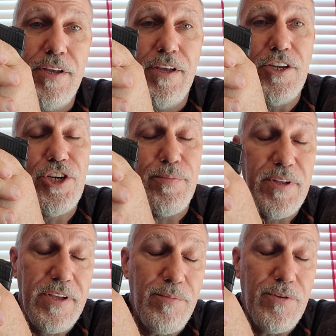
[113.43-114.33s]
a
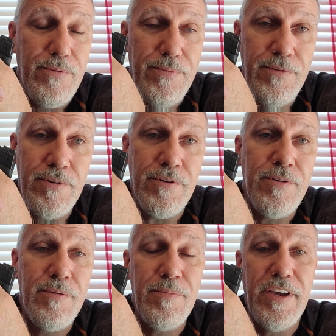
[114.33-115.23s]
shipping label.
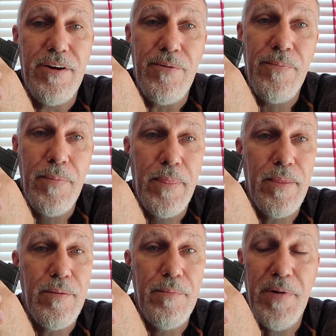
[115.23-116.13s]
Now,
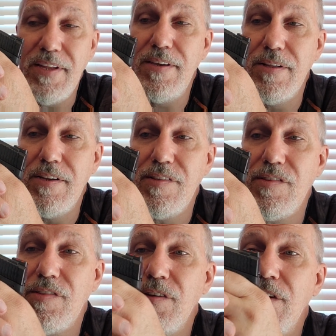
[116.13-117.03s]
my deal
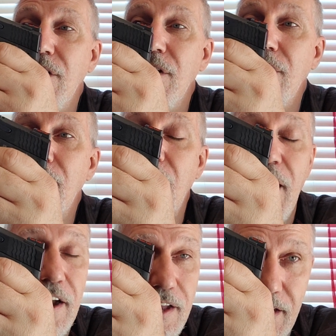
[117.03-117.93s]
is
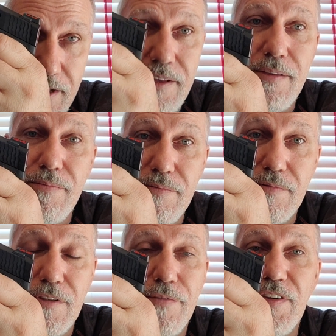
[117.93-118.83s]
I
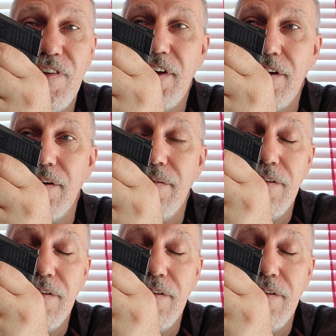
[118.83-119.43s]
love this handgun.